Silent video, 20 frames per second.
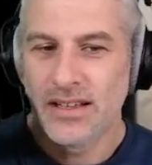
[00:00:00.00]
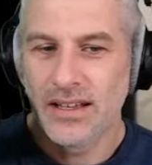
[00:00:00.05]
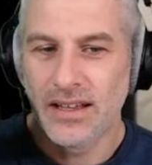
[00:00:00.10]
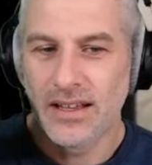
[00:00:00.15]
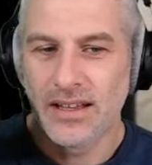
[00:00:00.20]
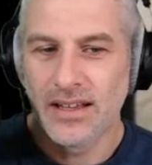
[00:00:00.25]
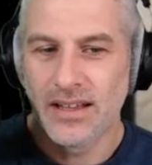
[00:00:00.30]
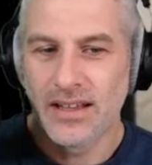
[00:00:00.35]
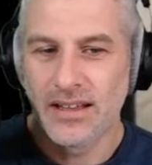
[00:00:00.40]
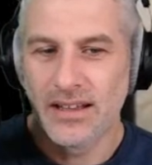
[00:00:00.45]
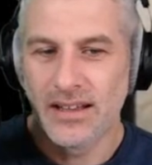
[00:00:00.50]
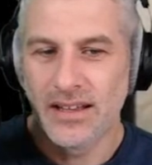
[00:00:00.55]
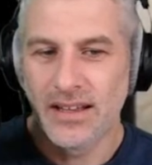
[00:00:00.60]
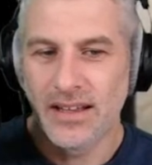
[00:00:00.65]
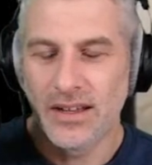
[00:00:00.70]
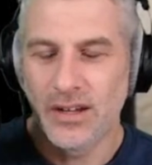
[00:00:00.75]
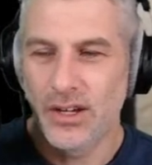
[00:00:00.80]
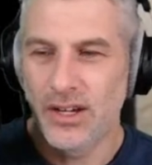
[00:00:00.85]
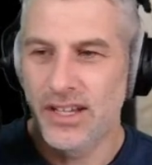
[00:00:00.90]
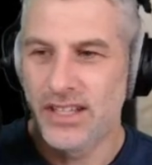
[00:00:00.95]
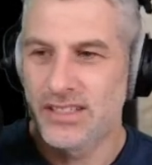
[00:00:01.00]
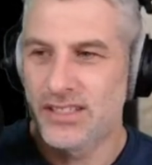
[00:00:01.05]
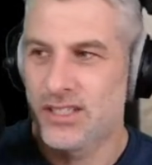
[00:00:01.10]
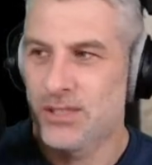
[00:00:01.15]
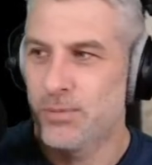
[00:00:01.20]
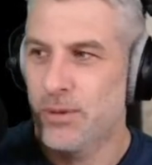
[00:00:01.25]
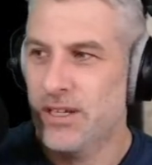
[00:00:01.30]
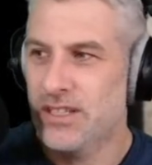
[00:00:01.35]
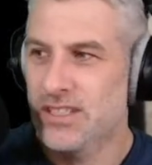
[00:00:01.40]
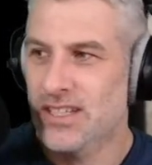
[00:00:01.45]
Uh, and I had to
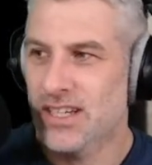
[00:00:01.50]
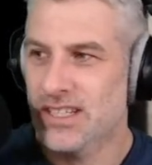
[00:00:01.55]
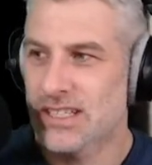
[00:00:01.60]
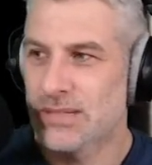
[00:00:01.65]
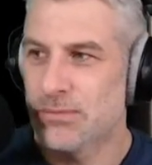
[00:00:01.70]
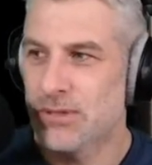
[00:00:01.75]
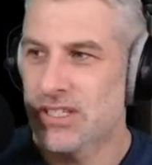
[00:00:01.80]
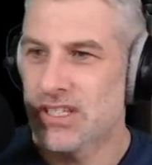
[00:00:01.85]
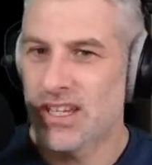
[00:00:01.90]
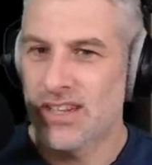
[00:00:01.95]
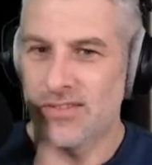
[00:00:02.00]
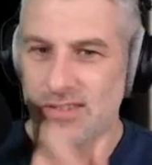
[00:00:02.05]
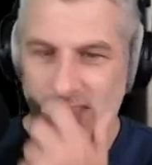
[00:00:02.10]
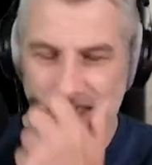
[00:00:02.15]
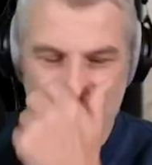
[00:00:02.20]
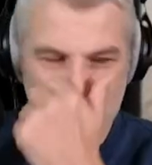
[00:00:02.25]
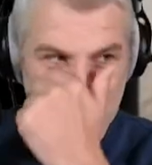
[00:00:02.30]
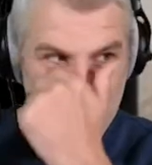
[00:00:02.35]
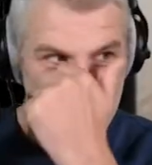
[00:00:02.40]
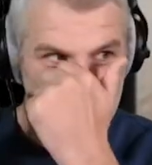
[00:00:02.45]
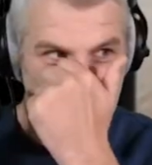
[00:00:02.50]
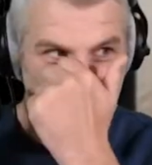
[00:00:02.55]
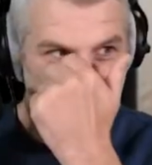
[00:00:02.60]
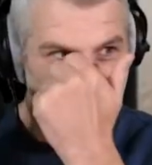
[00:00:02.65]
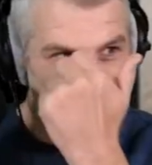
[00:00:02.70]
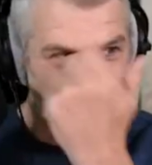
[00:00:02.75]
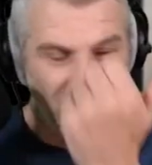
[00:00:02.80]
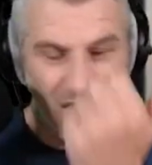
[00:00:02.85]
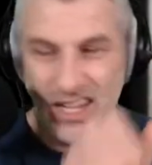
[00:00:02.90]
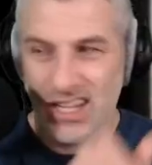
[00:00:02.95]
speak to customer service because it's the
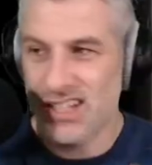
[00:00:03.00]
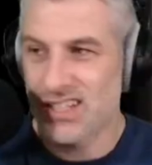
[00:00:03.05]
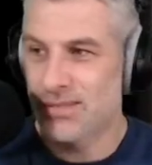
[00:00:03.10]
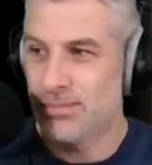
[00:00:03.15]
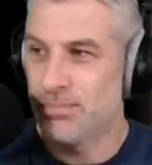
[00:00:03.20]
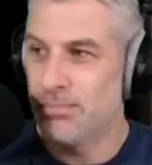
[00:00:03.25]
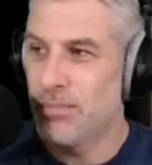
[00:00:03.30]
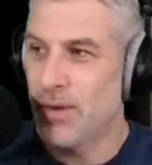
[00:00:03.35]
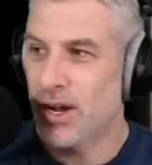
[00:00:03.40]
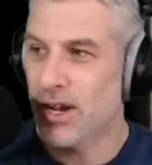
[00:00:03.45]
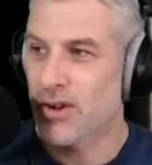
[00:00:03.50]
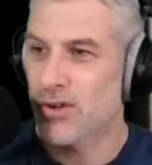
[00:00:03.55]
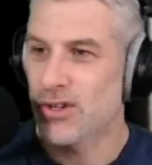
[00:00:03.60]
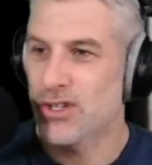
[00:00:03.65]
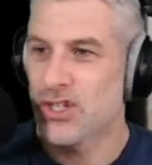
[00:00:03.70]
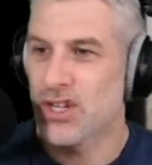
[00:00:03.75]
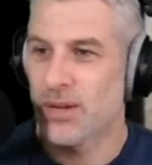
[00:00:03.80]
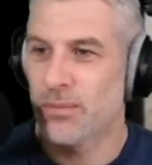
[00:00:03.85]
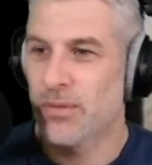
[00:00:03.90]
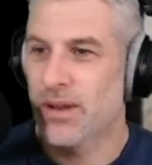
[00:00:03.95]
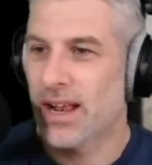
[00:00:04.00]
third microchip